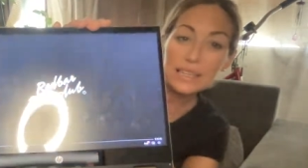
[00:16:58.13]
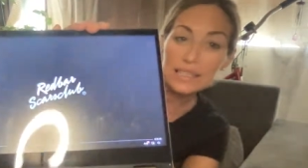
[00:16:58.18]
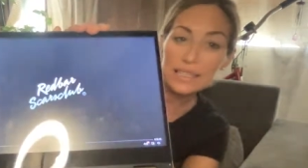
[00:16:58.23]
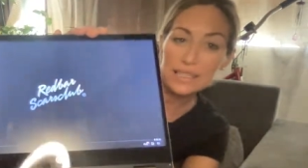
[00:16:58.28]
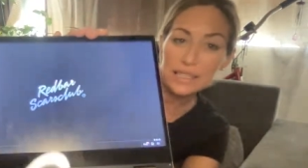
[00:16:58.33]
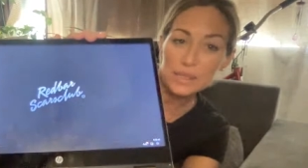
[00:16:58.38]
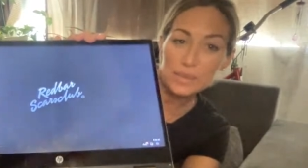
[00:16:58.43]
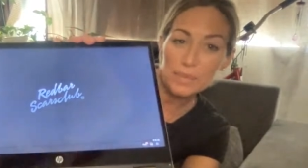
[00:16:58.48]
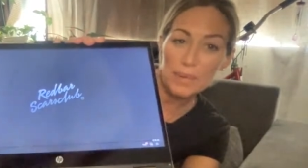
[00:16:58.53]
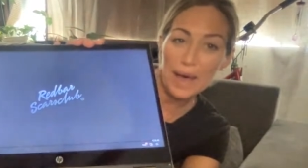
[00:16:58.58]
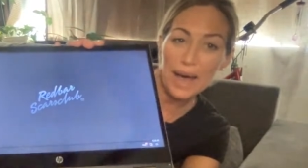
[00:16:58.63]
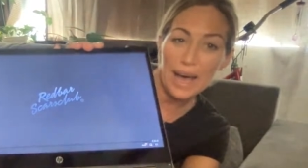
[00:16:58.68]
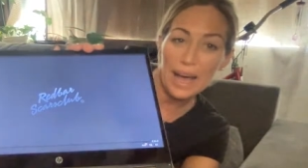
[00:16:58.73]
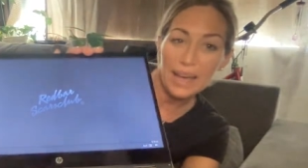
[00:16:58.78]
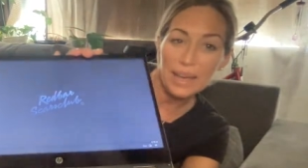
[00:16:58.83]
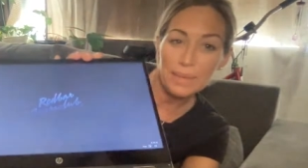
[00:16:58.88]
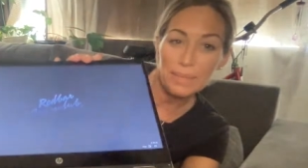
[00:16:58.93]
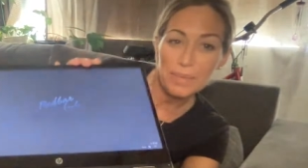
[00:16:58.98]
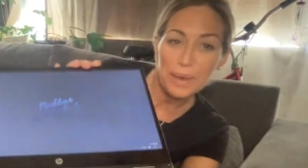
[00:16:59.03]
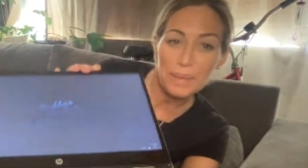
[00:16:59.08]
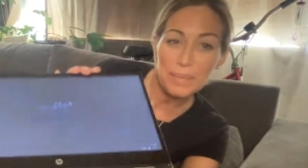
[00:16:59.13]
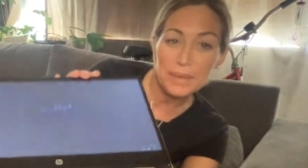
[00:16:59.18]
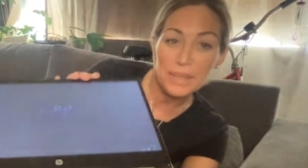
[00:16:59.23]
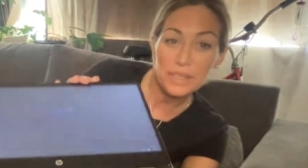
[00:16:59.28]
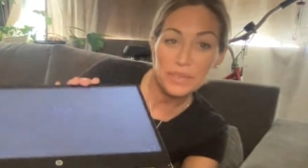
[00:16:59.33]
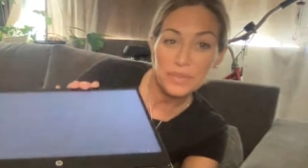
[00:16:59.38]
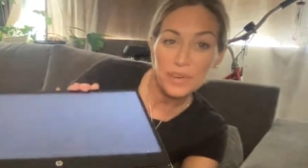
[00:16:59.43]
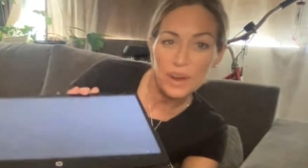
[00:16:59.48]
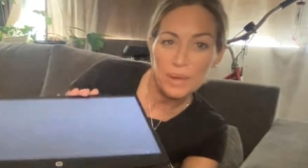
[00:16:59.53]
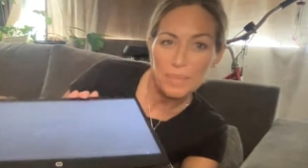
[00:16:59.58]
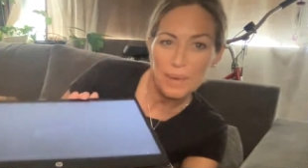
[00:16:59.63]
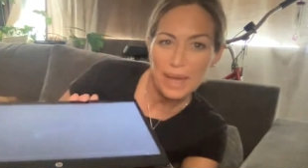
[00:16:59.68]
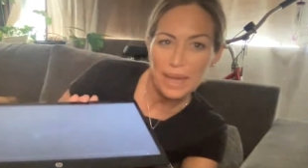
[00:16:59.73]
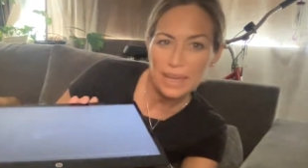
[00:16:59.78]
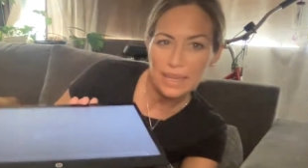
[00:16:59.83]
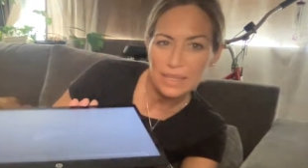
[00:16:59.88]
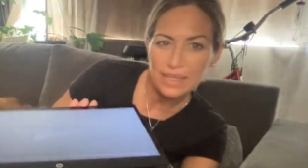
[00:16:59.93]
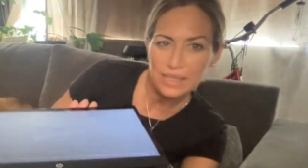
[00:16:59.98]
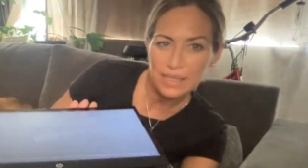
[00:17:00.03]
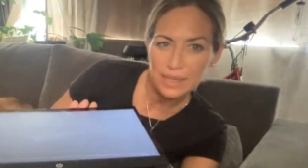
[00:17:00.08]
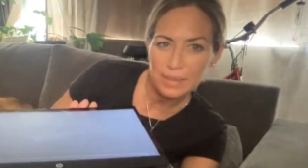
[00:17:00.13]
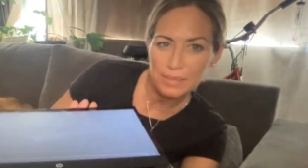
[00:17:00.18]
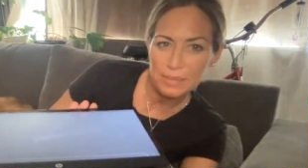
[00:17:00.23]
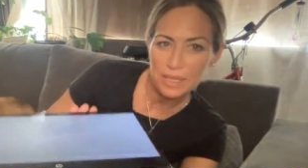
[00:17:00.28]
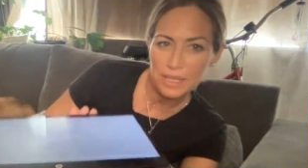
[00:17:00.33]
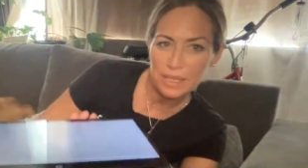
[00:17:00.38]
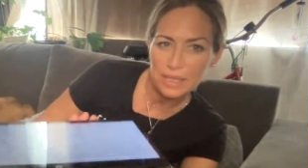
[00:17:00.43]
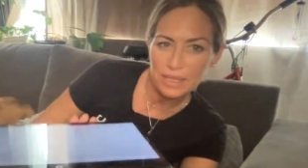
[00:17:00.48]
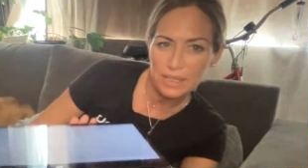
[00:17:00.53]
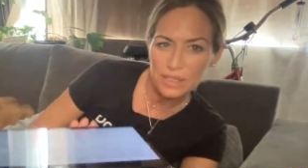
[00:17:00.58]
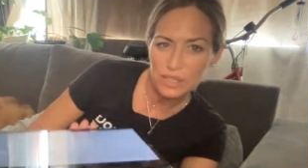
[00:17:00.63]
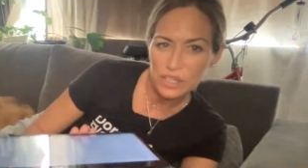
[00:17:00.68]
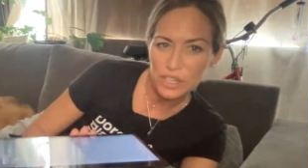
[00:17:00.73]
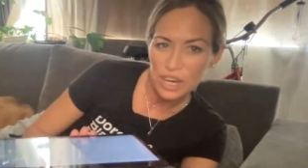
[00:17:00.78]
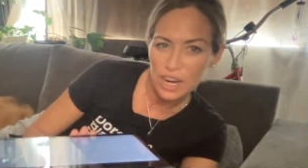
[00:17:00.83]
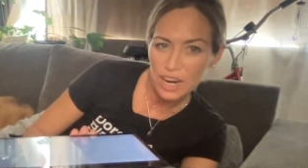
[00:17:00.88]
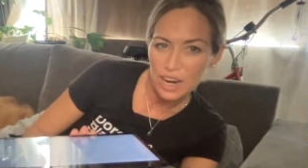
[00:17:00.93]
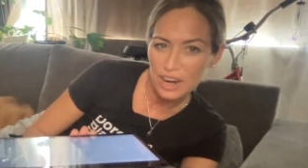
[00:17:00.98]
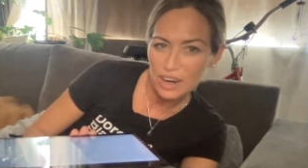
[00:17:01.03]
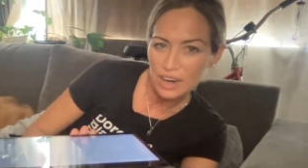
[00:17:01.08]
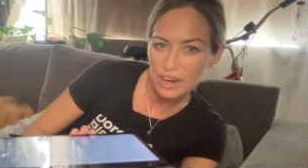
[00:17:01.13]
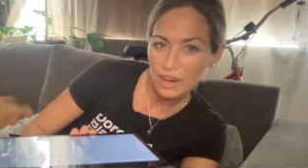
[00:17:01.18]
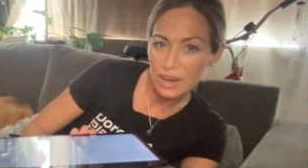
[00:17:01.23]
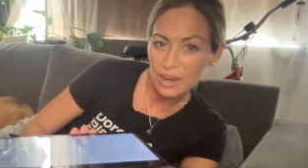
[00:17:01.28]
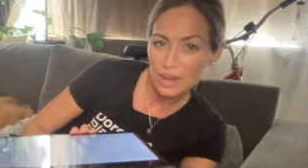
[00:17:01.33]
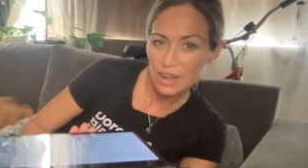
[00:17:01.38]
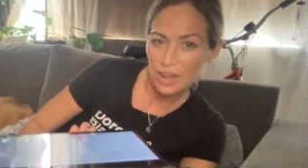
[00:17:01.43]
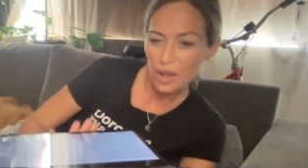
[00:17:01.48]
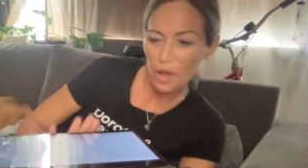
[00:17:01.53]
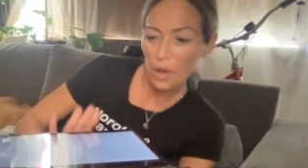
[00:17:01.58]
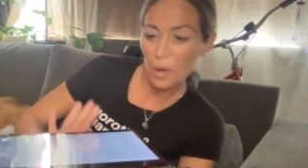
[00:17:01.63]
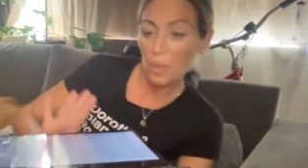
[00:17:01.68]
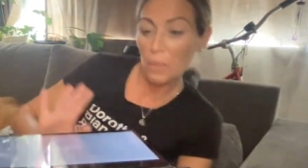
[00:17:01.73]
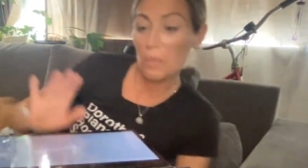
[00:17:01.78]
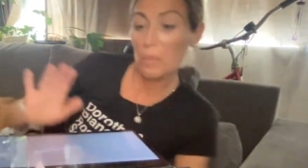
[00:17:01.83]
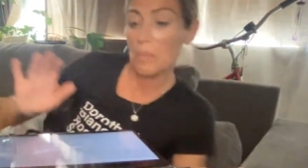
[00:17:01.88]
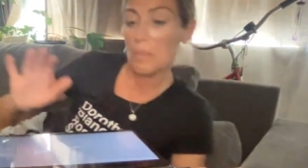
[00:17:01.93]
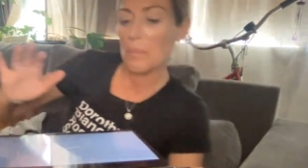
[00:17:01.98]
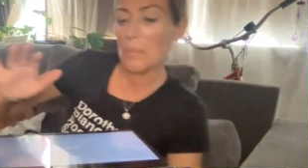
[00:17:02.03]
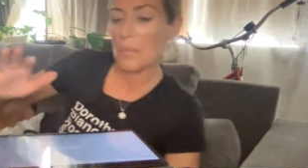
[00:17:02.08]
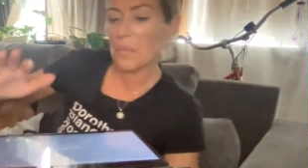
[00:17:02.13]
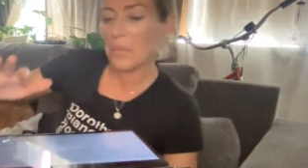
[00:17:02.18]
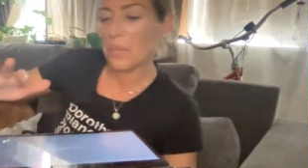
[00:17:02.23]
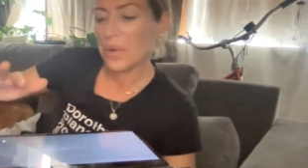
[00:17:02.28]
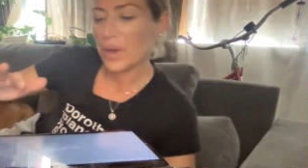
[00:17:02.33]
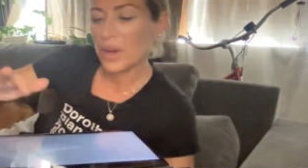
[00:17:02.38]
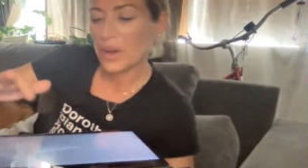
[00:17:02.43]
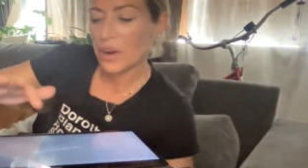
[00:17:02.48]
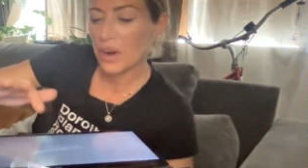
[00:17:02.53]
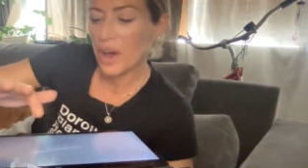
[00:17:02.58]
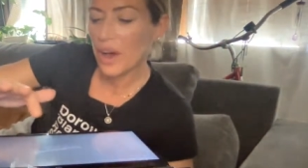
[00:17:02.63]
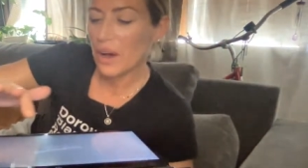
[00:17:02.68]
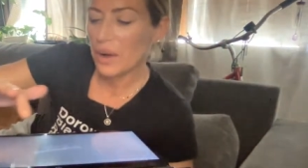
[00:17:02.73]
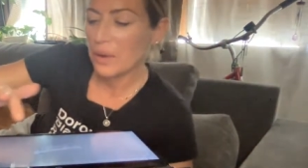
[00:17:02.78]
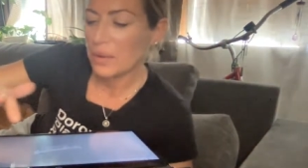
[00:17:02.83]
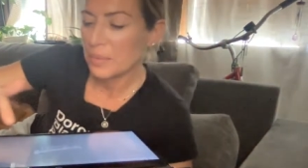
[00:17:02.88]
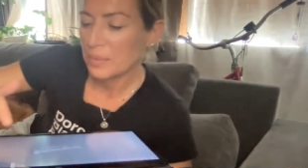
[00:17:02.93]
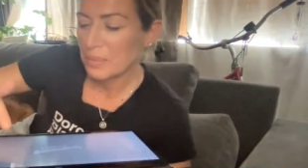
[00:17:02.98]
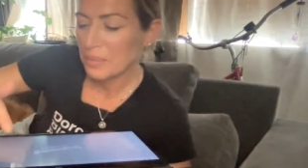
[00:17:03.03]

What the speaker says: leans back. Maybe as far back as Tim Dillon's chair. We don't know.